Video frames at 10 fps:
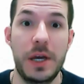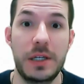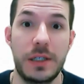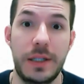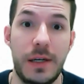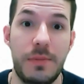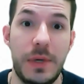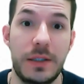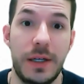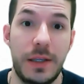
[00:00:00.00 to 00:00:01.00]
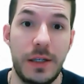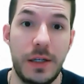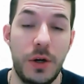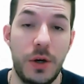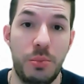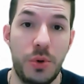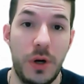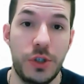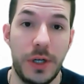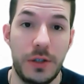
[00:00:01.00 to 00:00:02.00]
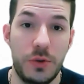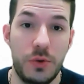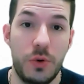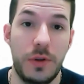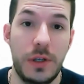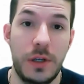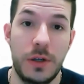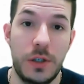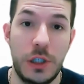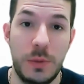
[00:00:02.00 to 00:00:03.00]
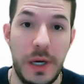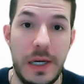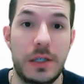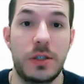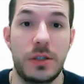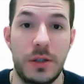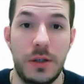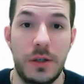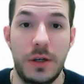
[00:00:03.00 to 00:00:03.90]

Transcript: basically it means that the project or the space